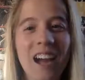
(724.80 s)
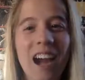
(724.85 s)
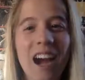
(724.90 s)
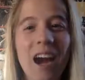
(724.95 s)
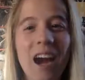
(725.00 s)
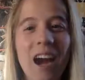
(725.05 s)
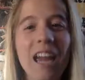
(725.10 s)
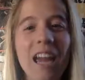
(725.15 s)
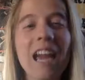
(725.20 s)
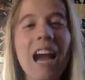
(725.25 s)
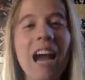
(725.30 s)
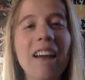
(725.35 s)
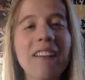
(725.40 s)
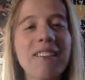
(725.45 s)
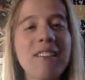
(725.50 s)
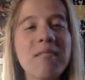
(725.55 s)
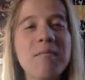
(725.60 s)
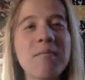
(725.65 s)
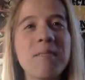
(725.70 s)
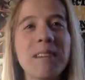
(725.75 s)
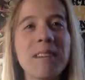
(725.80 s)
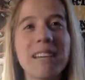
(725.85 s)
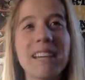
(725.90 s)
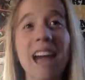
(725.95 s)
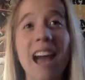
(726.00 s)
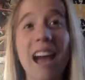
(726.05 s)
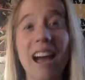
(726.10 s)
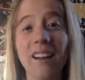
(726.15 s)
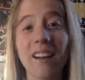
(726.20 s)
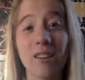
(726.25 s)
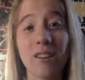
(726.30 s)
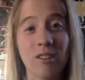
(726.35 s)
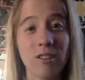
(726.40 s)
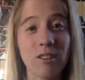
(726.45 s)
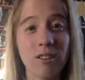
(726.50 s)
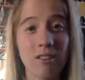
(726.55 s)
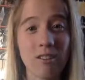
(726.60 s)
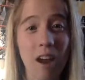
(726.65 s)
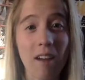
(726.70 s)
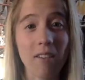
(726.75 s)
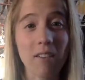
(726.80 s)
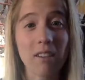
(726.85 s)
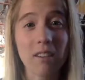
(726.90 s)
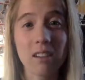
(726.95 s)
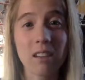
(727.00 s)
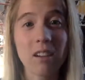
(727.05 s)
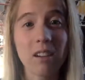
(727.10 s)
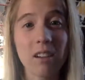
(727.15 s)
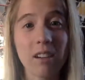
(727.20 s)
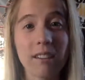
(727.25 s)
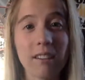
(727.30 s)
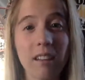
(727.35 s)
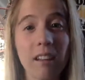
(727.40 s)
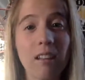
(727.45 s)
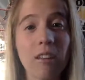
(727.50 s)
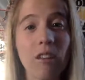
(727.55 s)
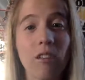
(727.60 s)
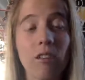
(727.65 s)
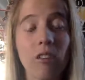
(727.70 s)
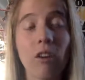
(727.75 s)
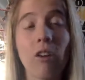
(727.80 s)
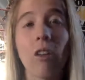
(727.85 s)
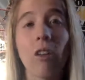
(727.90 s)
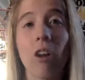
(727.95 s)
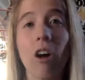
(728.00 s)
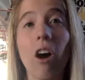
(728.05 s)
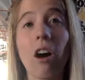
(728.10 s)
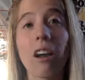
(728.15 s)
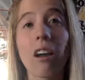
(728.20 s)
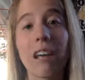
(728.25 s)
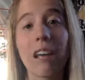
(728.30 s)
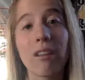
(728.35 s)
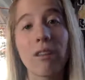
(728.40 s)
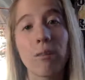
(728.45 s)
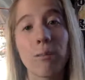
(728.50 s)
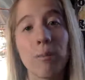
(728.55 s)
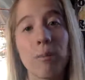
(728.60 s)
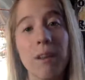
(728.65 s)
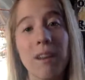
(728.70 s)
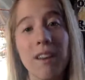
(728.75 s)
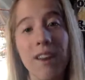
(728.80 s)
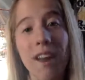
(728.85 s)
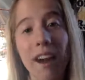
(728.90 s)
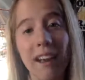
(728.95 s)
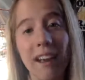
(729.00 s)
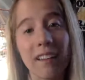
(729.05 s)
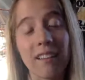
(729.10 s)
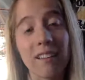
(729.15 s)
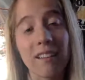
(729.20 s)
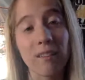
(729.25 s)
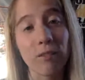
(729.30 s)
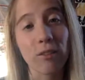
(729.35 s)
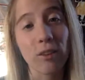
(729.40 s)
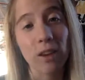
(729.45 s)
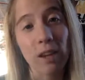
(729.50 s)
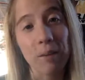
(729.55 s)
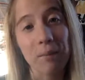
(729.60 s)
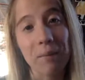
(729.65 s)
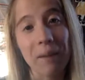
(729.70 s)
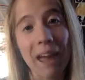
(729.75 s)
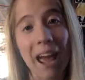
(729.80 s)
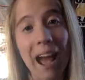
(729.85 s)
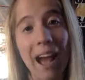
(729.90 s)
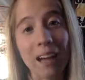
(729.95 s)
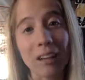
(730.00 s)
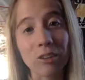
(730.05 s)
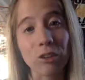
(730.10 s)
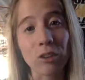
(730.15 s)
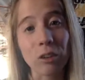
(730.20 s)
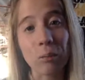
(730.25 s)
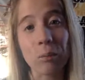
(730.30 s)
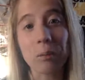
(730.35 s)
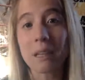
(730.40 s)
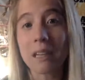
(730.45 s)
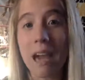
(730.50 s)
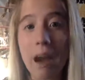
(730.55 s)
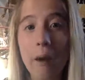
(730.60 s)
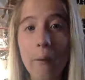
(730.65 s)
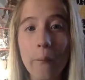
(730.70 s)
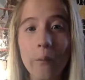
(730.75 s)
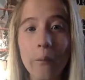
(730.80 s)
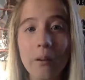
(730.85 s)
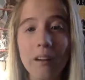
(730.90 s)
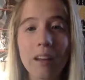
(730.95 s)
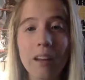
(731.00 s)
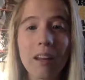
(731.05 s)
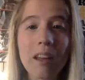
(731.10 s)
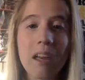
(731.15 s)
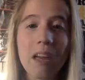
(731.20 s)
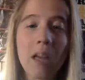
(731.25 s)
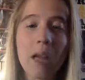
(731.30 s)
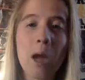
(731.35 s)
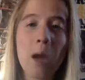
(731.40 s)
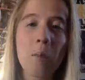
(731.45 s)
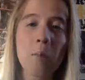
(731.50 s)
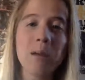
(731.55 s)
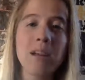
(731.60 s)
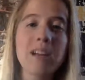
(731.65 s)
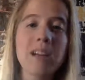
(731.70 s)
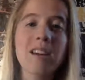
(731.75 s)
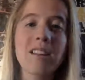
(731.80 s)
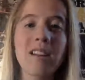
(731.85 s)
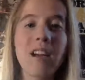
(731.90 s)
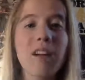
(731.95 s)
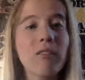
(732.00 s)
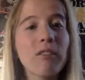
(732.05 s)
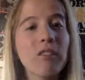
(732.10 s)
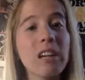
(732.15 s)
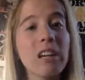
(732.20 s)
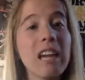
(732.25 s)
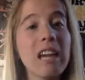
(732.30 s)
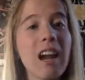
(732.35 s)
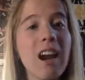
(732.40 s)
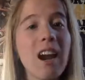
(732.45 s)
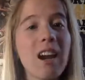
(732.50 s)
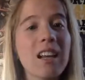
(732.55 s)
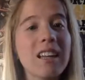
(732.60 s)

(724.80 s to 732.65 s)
He hasn't been at a Survivor Series in so long. It's been nice for him to actually be at one because every year